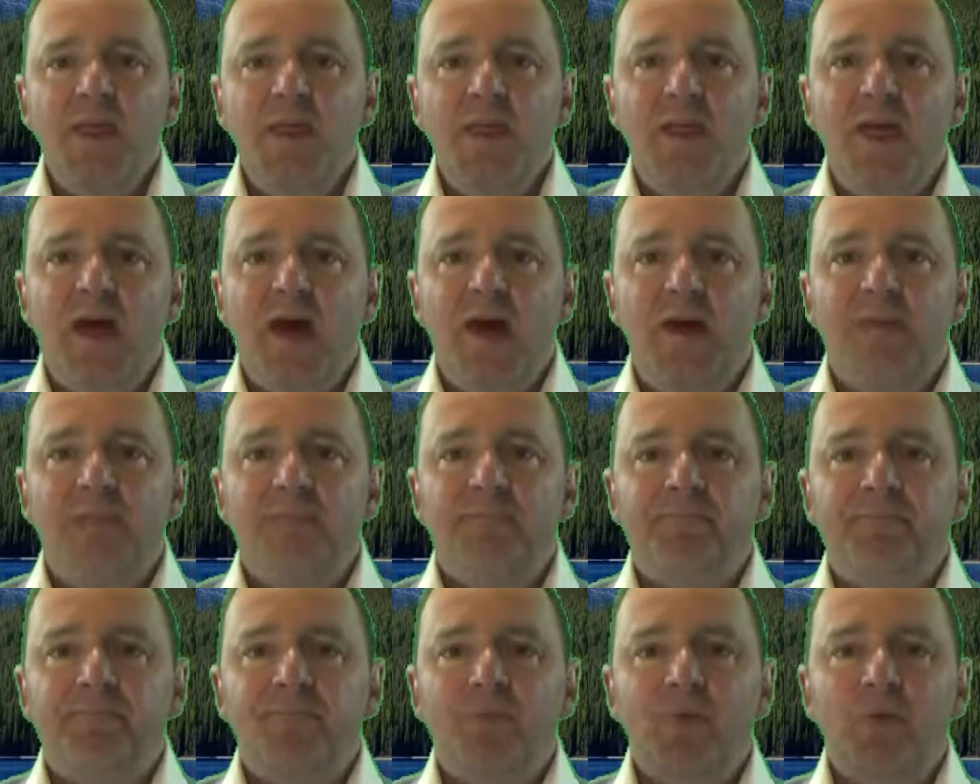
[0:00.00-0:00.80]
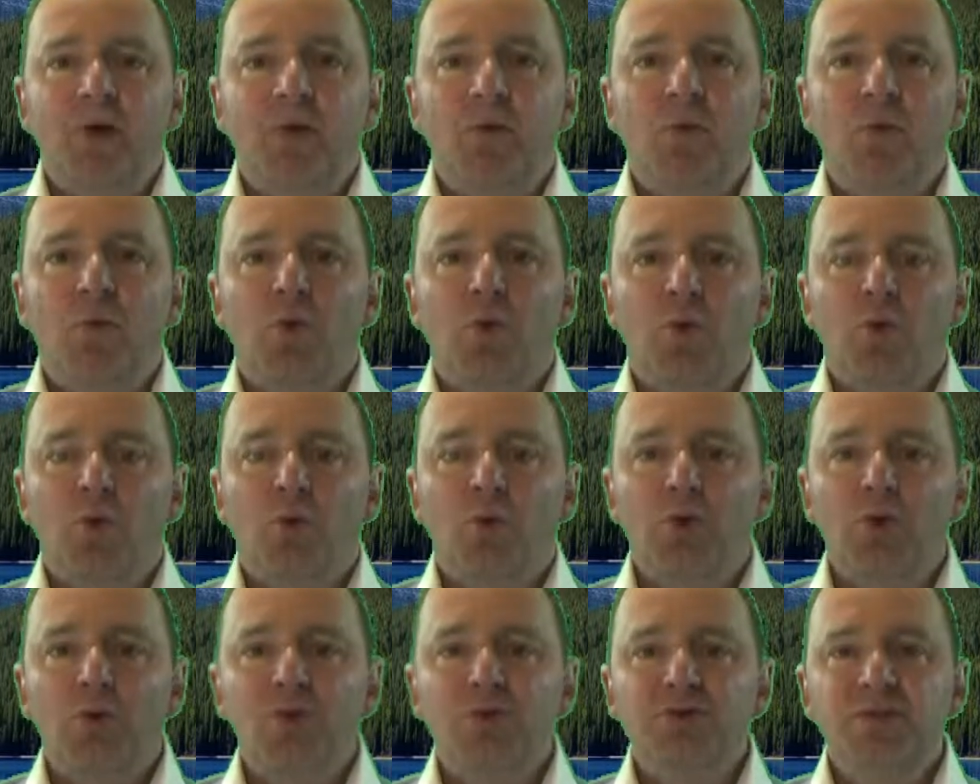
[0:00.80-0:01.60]
that we're
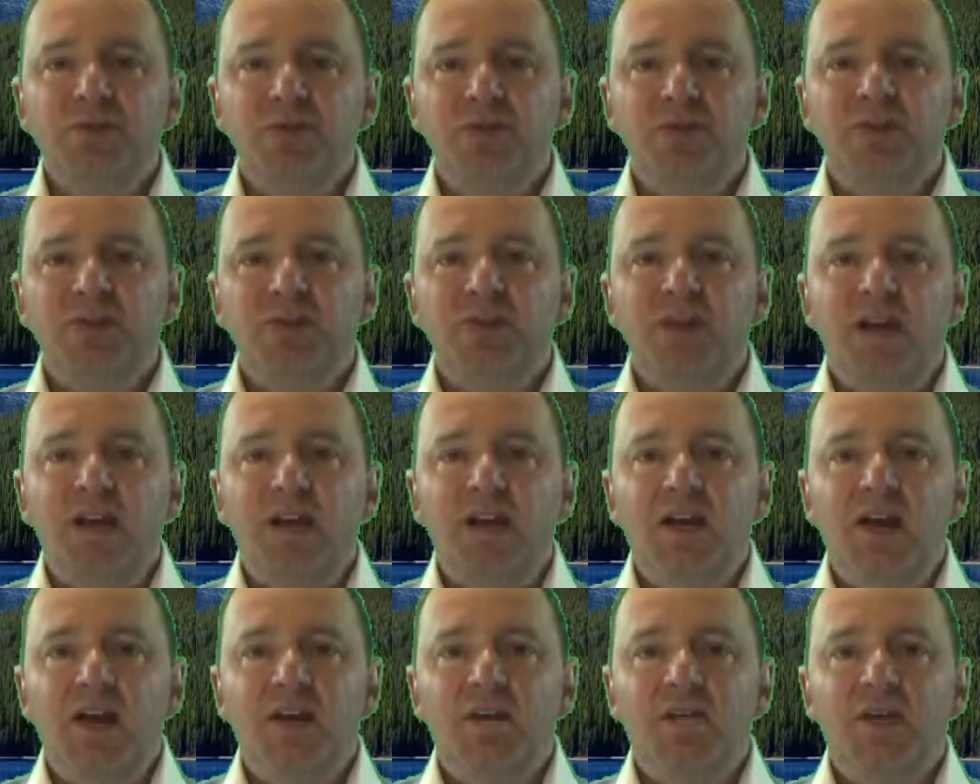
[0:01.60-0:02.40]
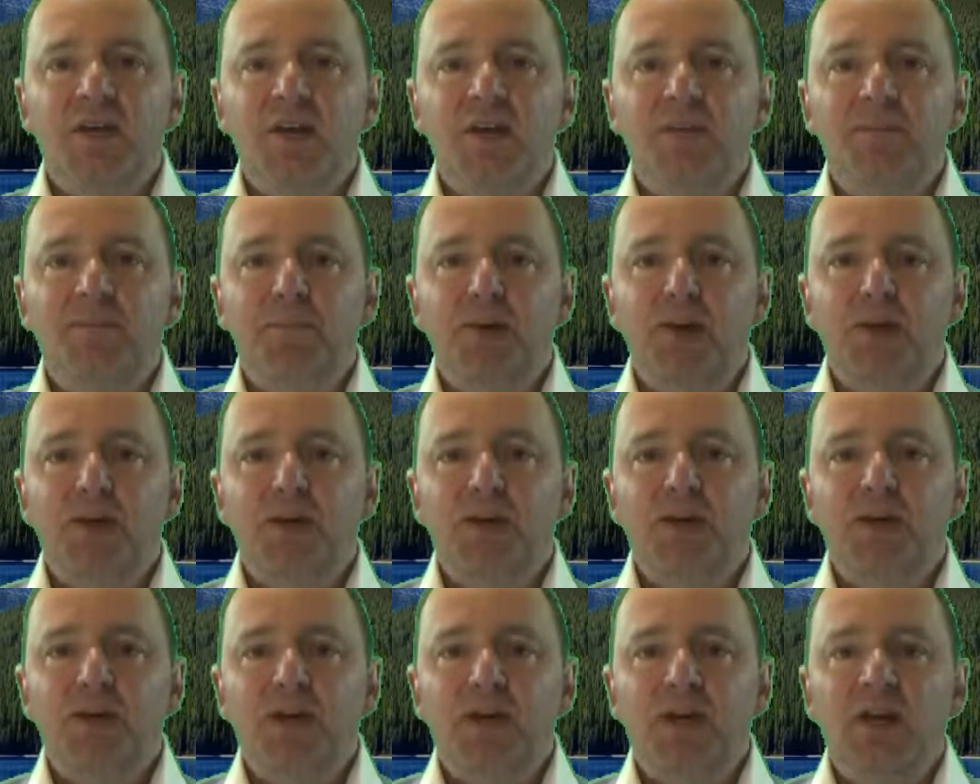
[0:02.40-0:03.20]
losing sight of the
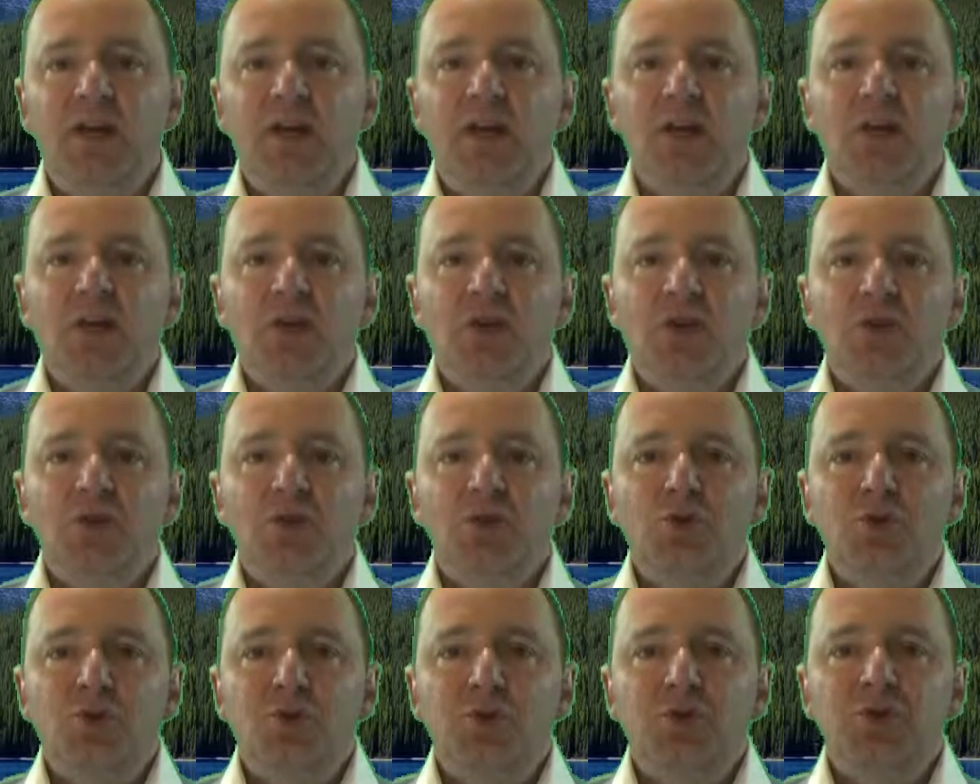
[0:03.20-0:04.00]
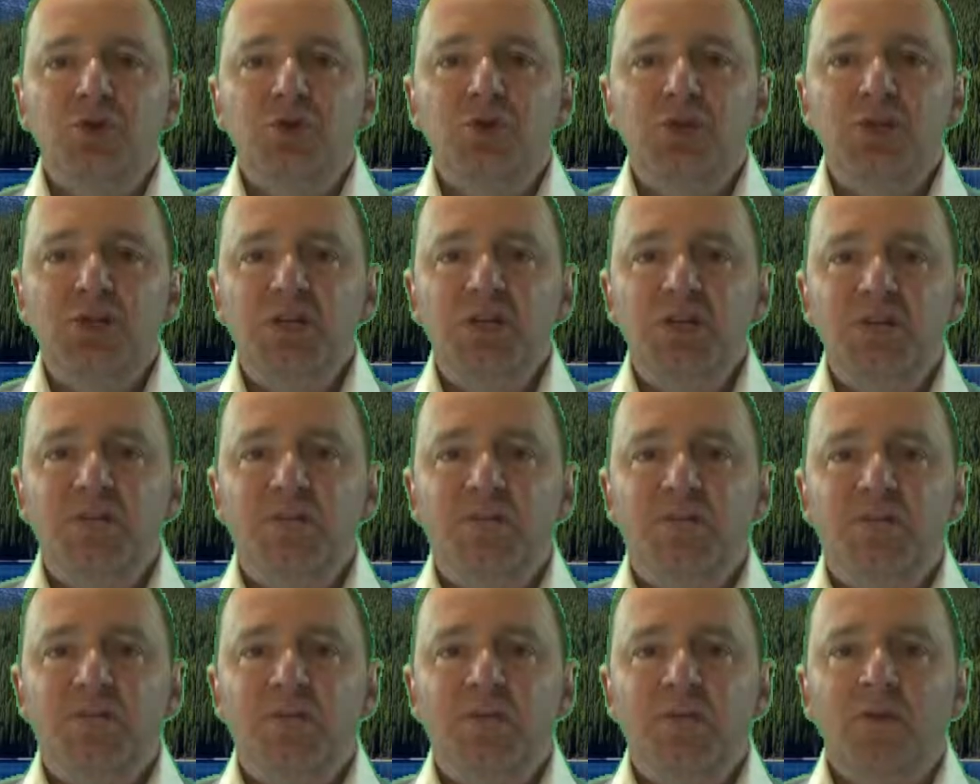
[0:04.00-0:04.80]
ability to
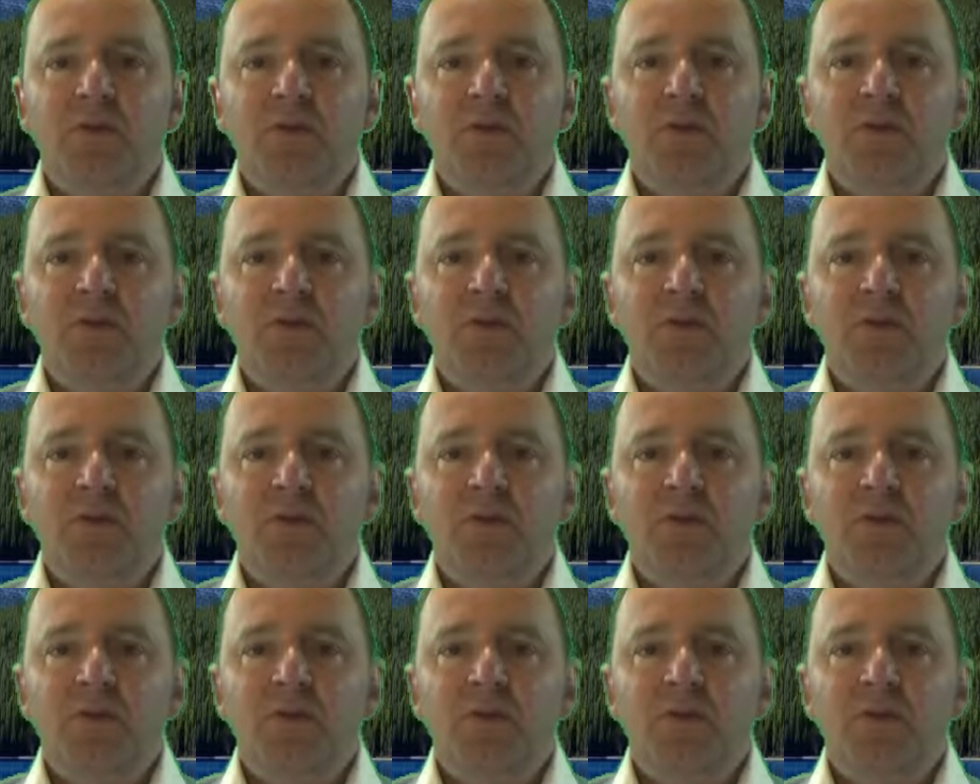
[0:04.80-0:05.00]
achieve